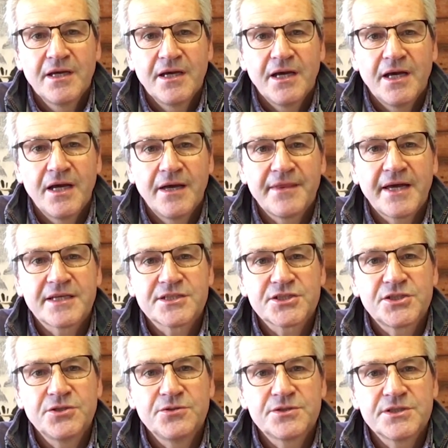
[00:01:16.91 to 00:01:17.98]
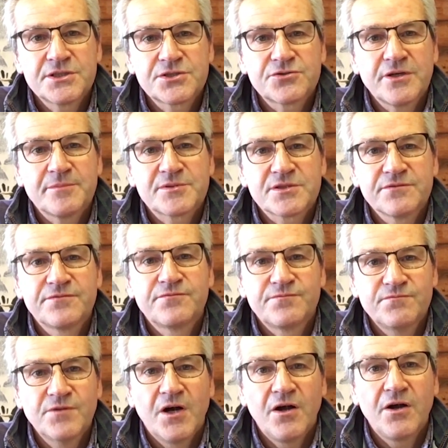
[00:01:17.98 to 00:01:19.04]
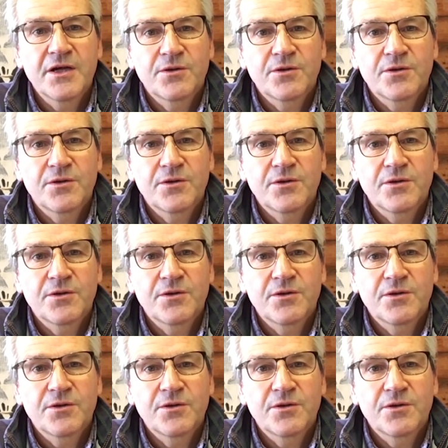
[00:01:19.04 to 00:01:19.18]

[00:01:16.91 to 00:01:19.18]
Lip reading: That just uses strips of high